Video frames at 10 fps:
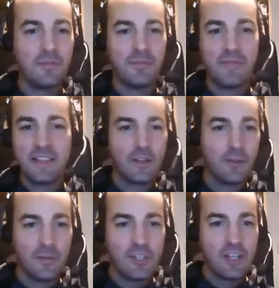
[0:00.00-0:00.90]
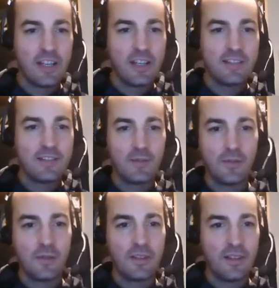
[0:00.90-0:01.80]
physical machines,
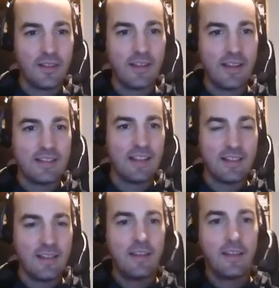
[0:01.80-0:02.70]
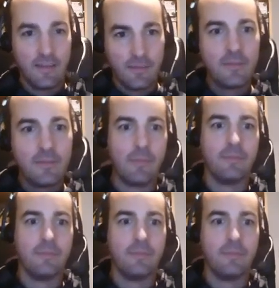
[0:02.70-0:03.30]
or yeah?